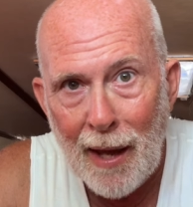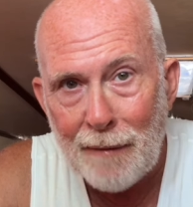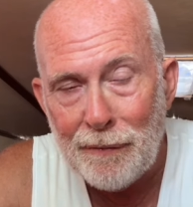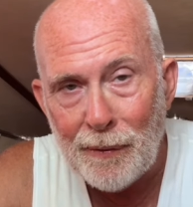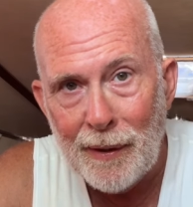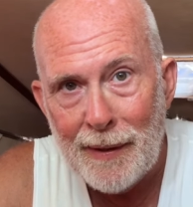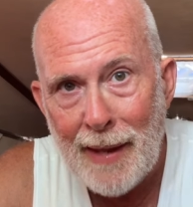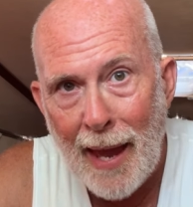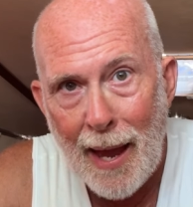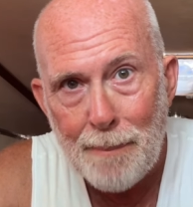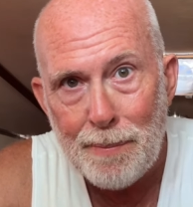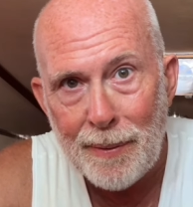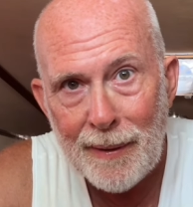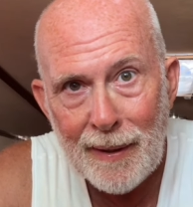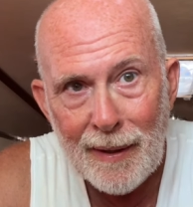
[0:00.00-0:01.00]
for a nap
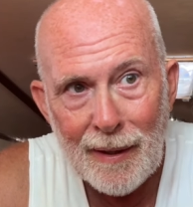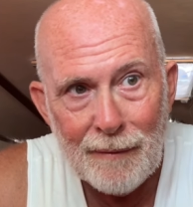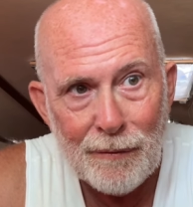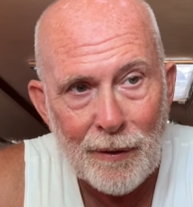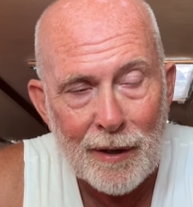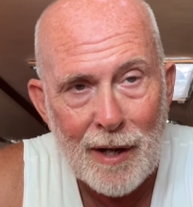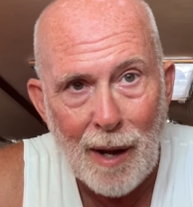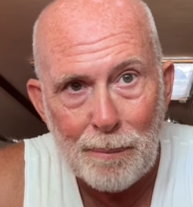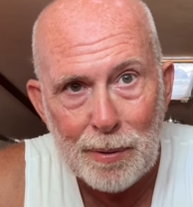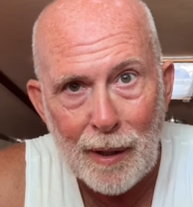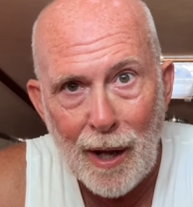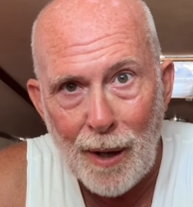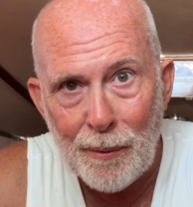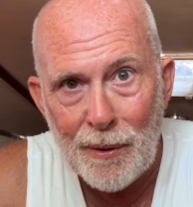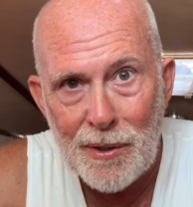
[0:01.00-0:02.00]
for a couple
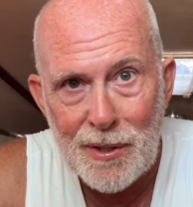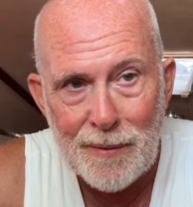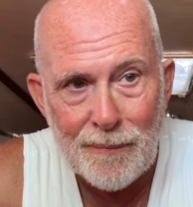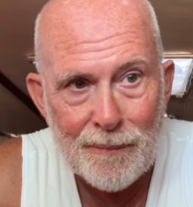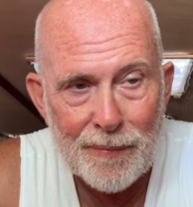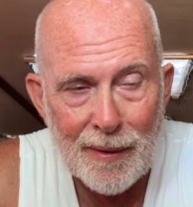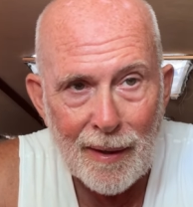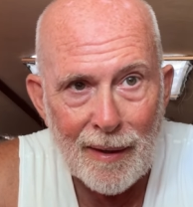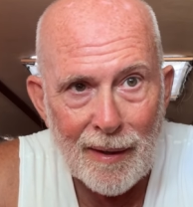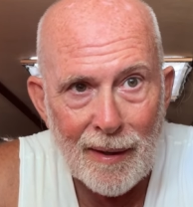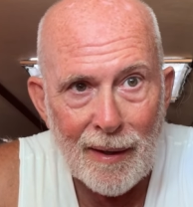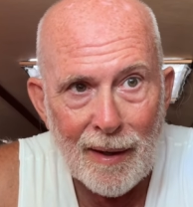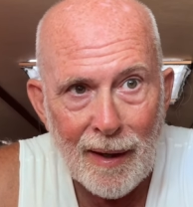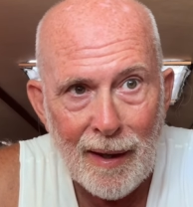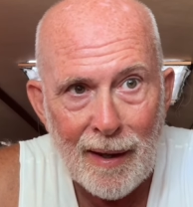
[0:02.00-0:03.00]
hours,
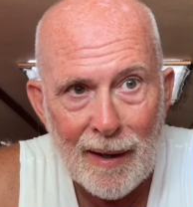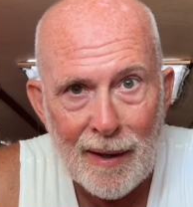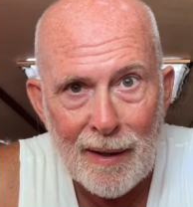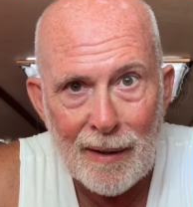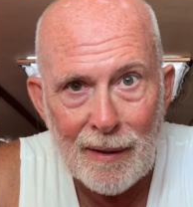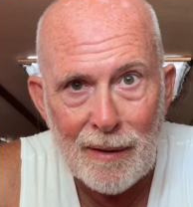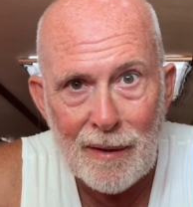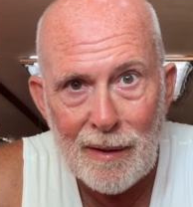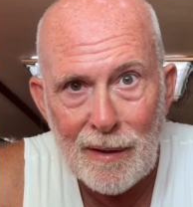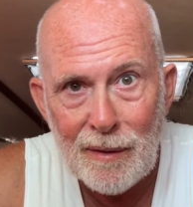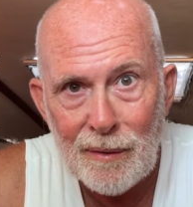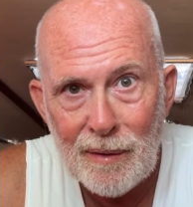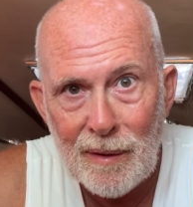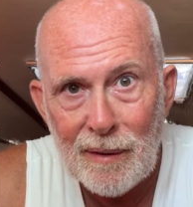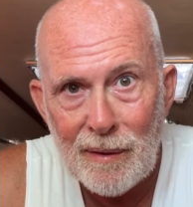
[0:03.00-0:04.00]
got
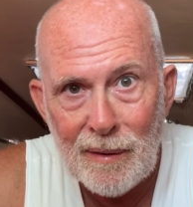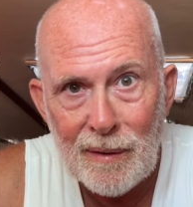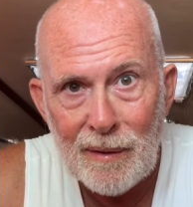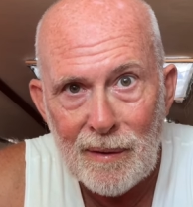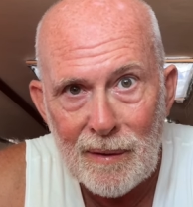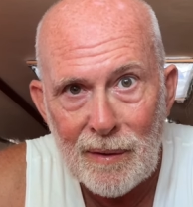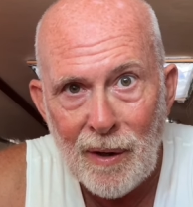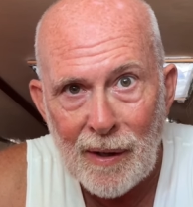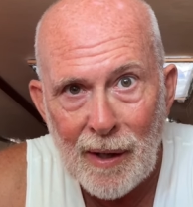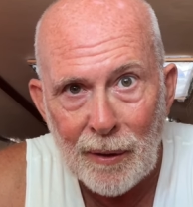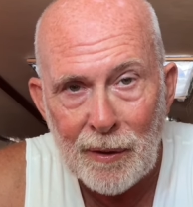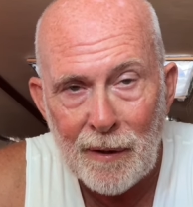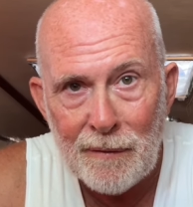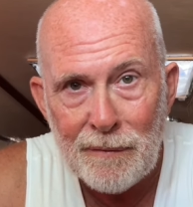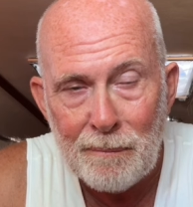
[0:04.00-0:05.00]
out
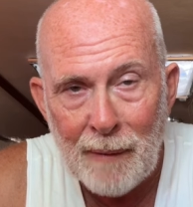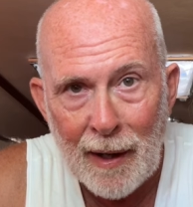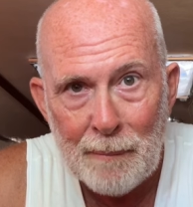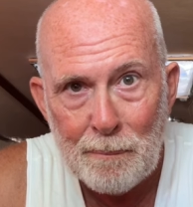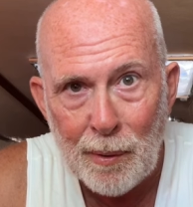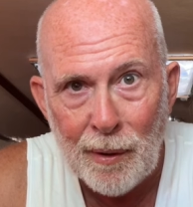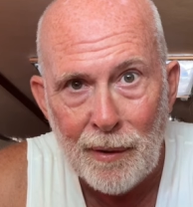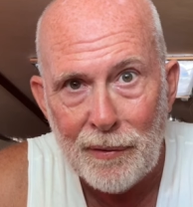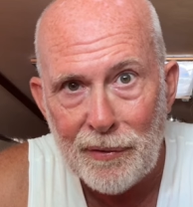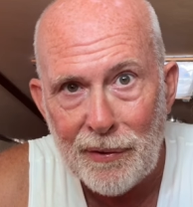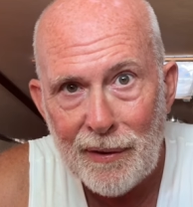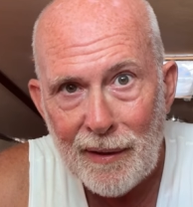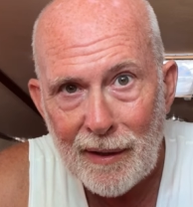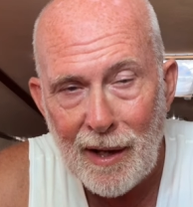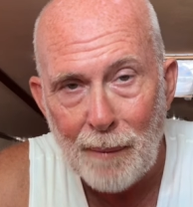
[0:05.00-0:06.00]
of my berth
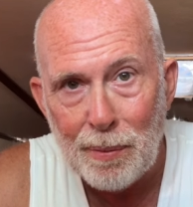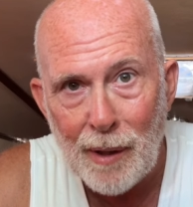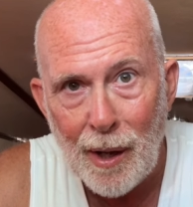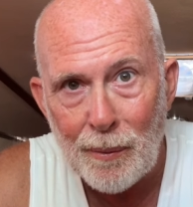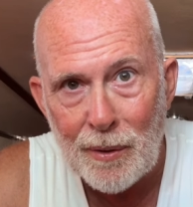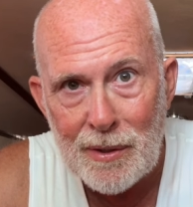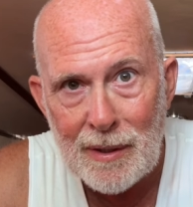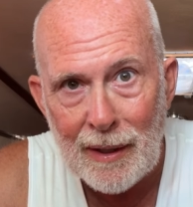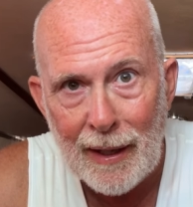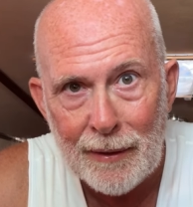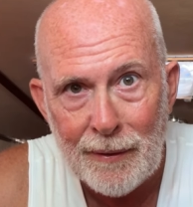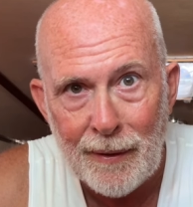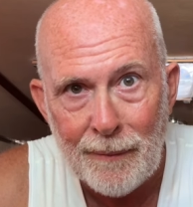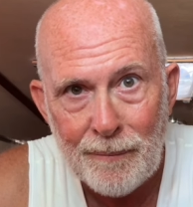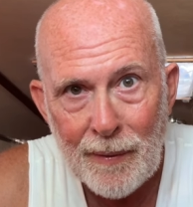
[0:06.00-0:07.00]
a couple hours
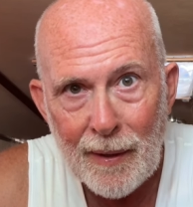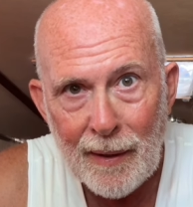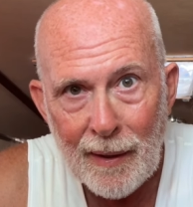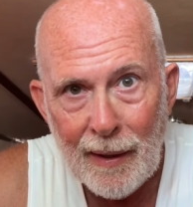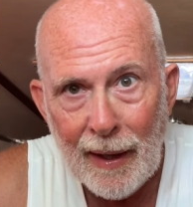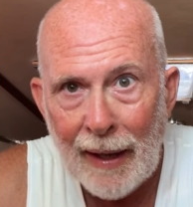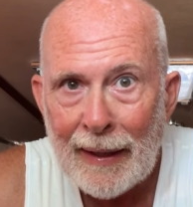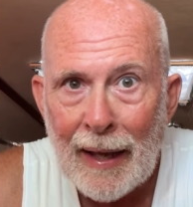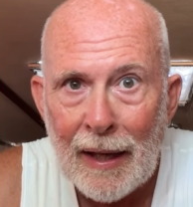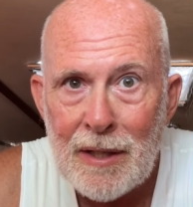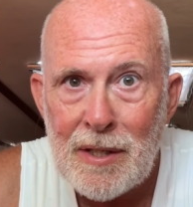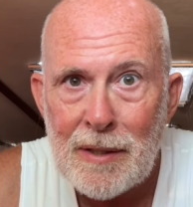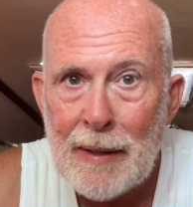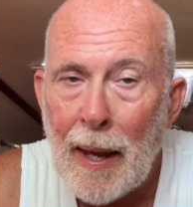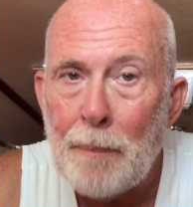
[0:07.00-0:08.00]
later, and I
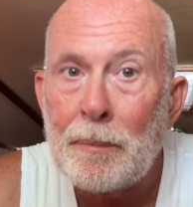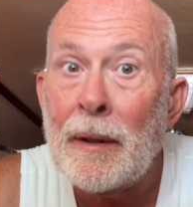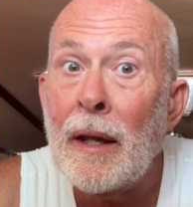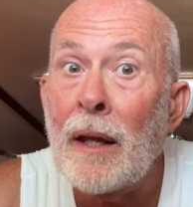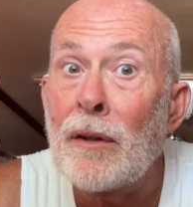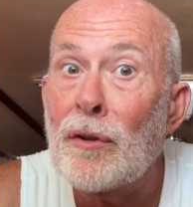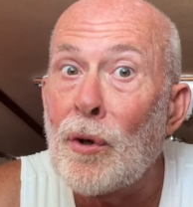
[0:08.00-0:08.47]
stepped into